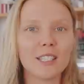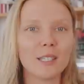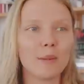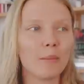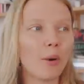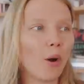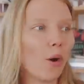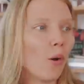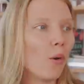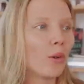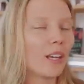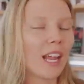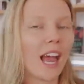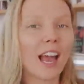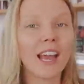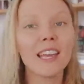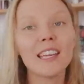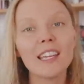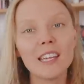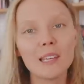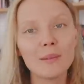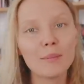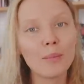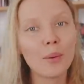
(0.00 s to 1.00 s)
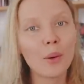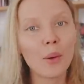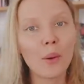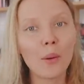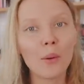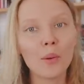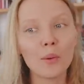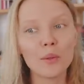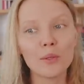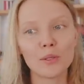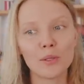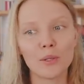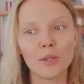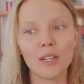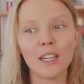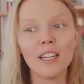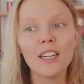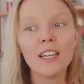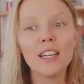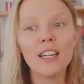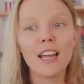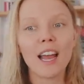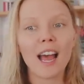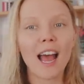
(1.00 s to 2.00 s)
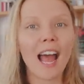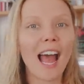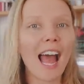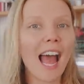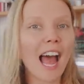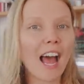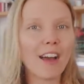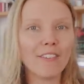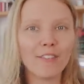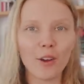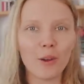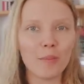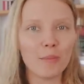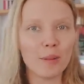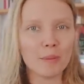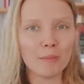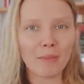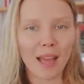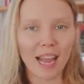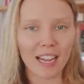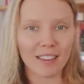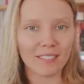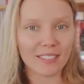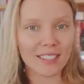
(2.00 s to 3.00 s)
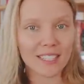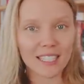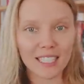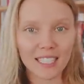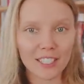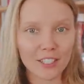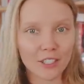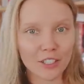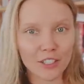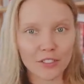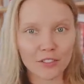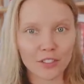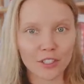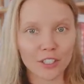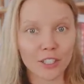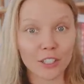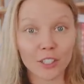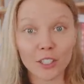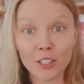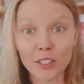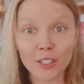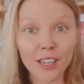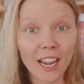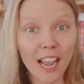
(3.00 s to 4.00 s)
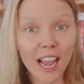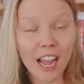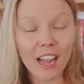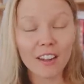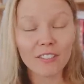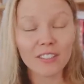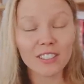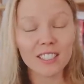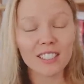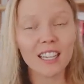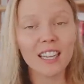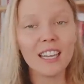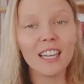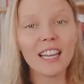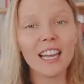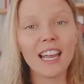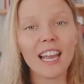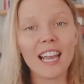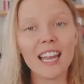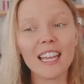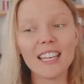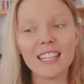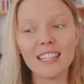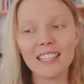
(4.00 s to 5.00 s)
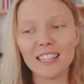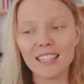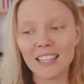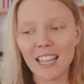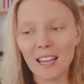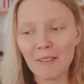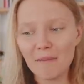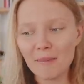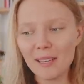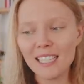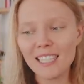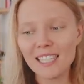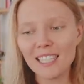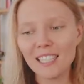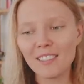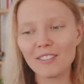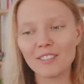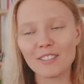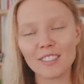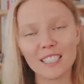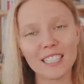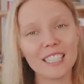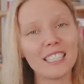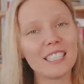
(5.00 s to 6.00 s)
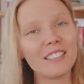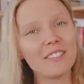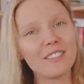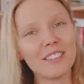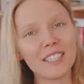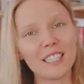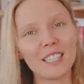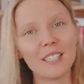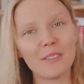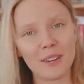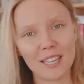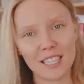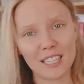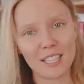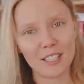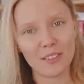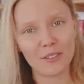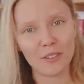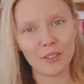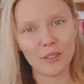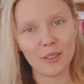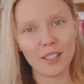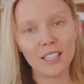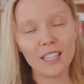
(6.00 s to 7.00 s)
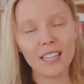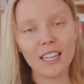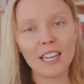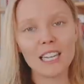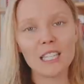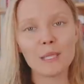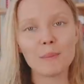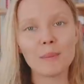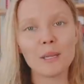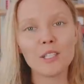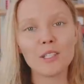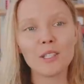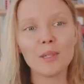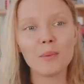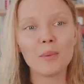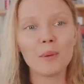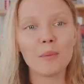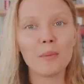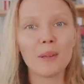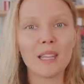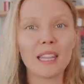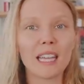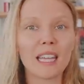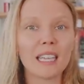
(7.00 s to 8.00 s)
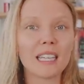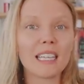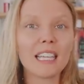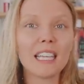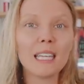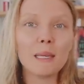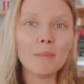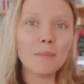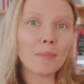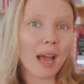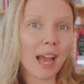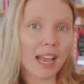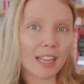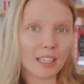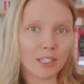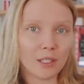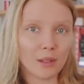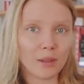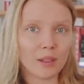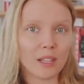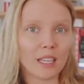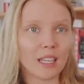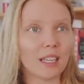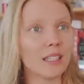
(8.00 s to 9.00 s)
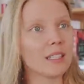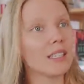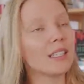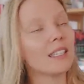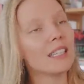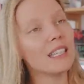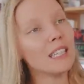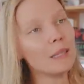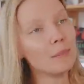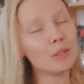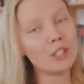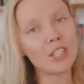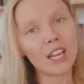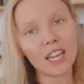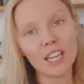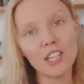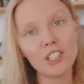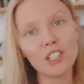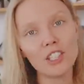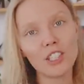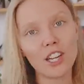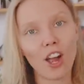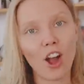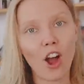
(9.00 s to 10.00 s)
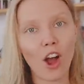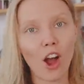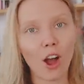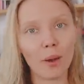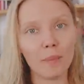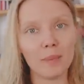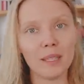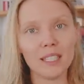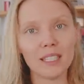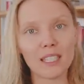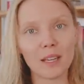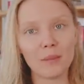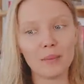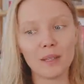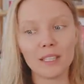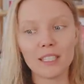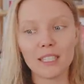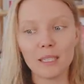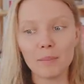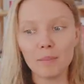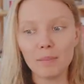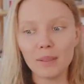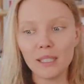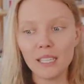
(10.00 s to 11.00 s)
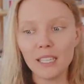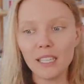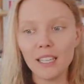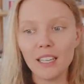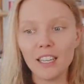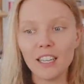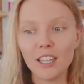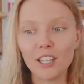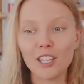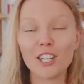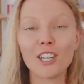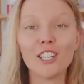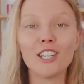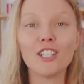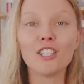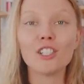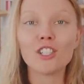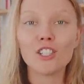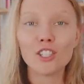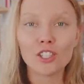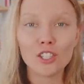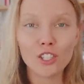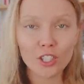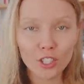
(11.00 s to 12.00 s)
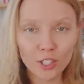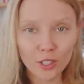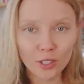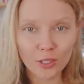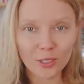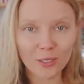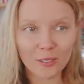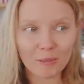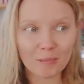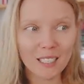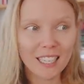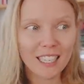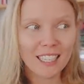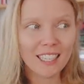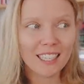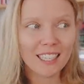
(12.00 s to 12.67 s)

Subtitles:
some old hiking poles or a half-open bag of stickers for your crafts, and that makes it really wasteful, especially when we then keep buying new things and keep changing hobbies and we simply consume